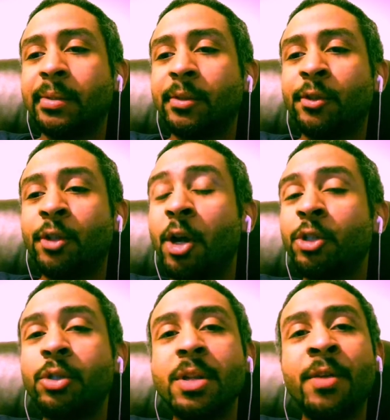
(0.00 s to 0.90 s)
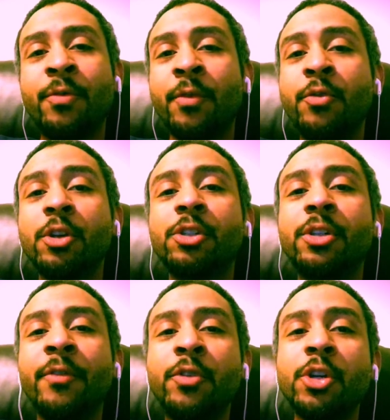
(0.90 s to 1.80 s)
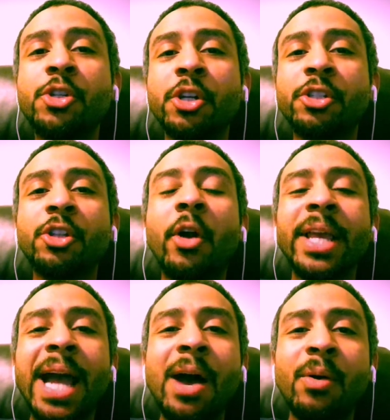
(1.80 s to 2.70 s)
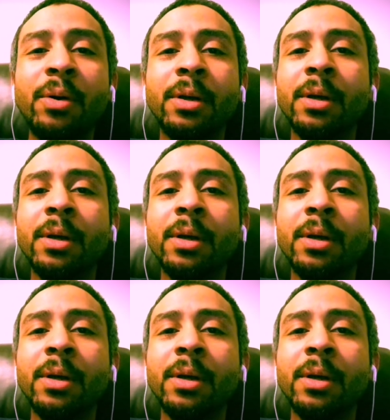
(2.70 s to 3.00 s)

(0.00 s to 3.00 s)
start if if you're if you're just starting out,